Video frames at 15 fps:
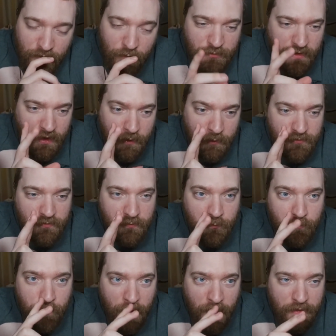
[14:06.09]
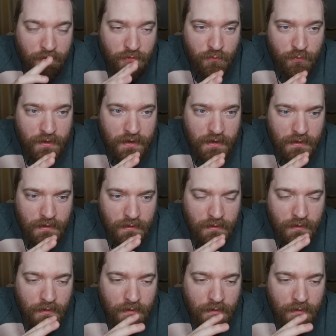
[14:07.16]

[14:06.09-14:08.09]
It was buy three,